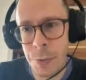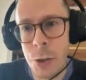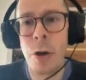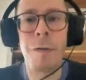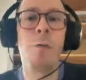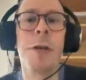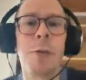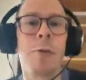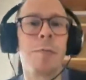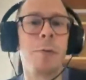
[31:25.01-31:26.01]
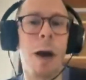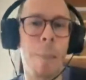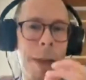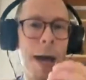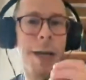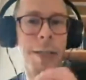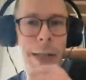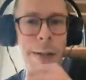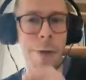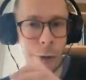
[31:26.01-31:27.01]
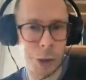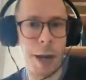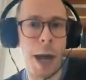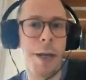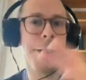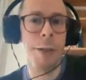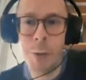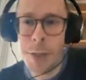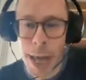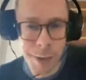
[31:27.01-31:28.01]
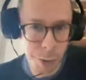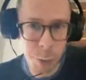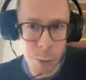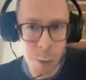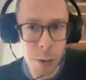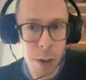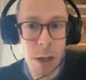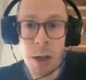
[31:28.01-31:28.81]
So if you want to, to apply the label rationality to that too,